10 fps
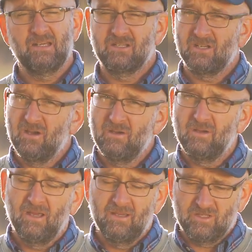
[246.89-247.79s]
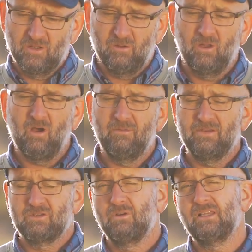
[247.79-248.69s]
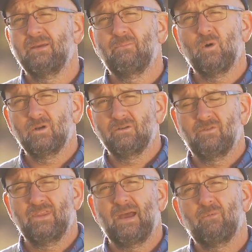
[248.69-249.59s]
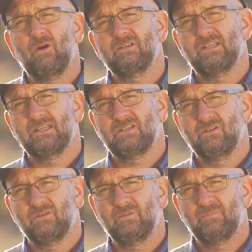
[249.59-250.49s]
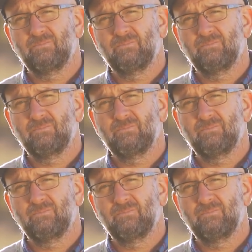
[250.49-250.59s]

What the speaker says: So soil life is really important for that process too.